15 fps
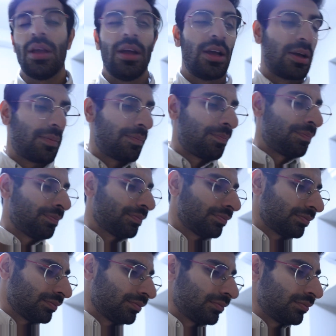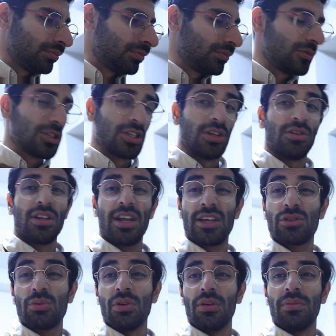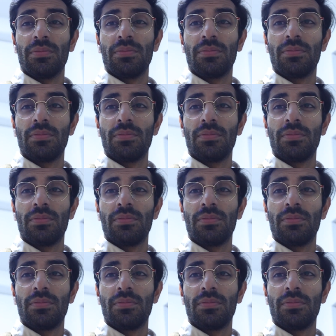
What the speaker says: See you in the next one.